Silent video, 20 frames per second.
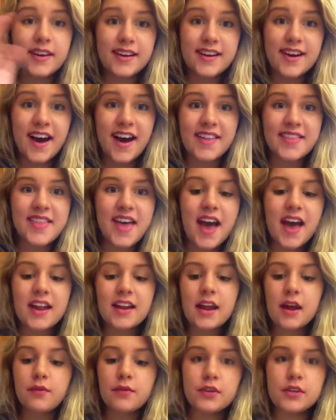I got that
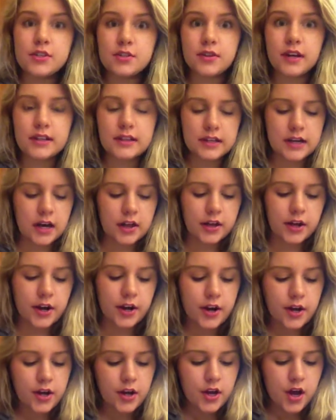and I really do like the color
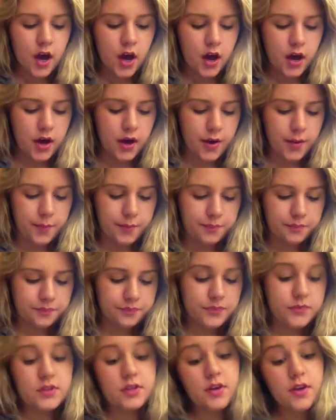um,
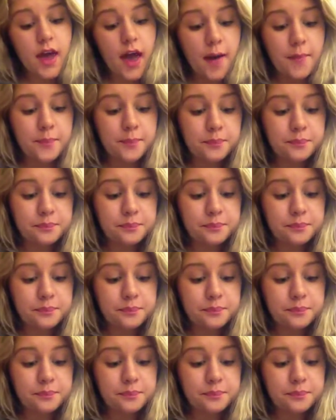so yeah